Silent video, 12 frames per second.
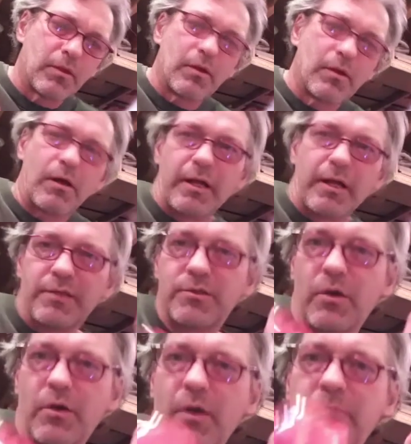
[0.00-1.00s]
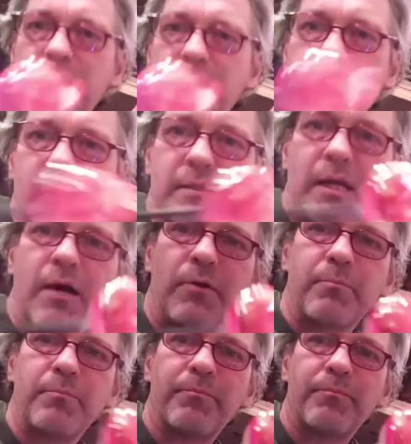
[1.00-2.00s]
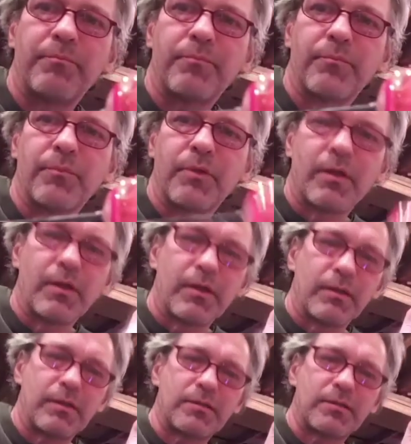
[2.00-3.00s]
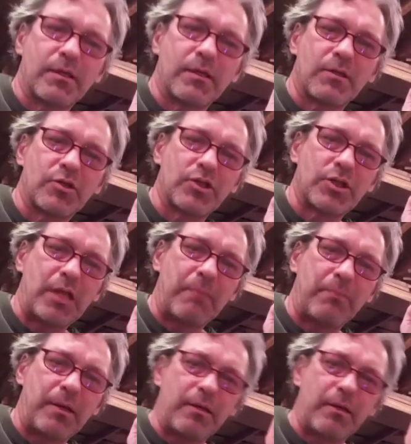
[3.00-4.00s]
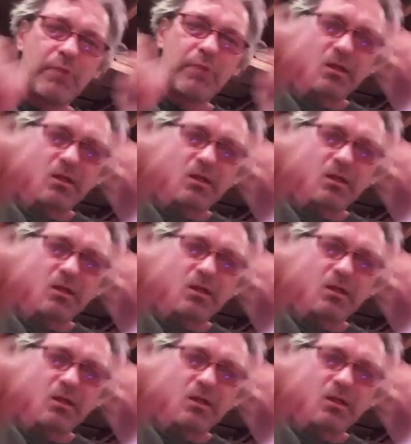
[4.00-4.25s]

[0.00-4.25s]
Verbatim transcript: Alright, so peeled it down. Let's shape it while